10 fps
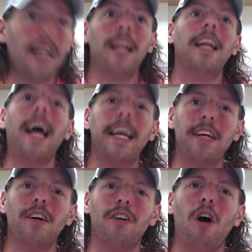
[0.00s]
like
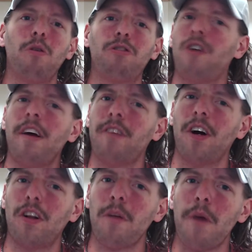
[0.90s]
your host
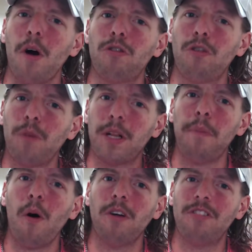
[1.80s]
Griever the most with the
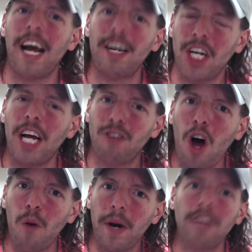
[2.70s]
porn stash as
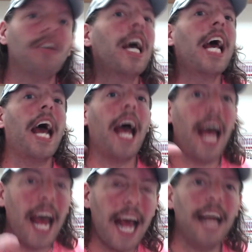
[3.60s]
always
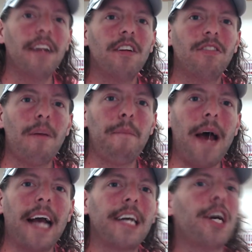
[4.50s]
and sit
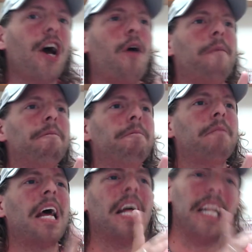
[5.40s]
back and go,
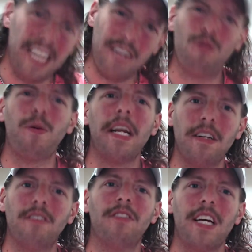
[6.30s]
let's wait
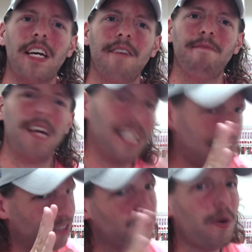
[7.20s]
and see.
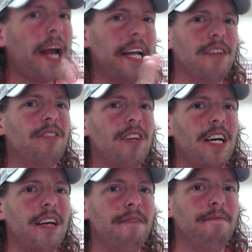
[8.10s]
Let's wait and
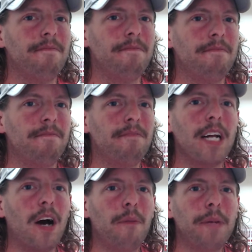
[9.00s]
see. You
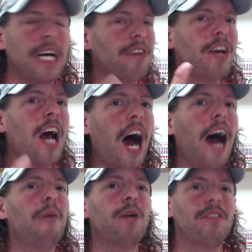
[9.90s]
know, because
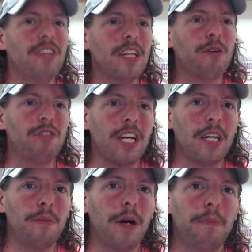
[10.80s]
I want to see those stick
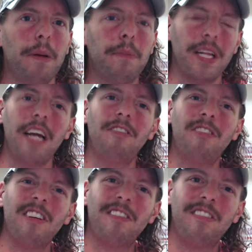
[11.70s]
in the mud people. Let's
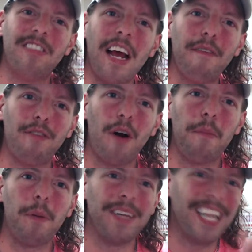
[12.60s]
just say for a
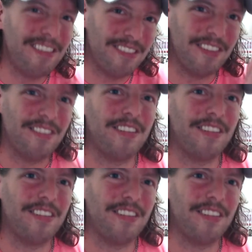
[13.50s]
moment, let's just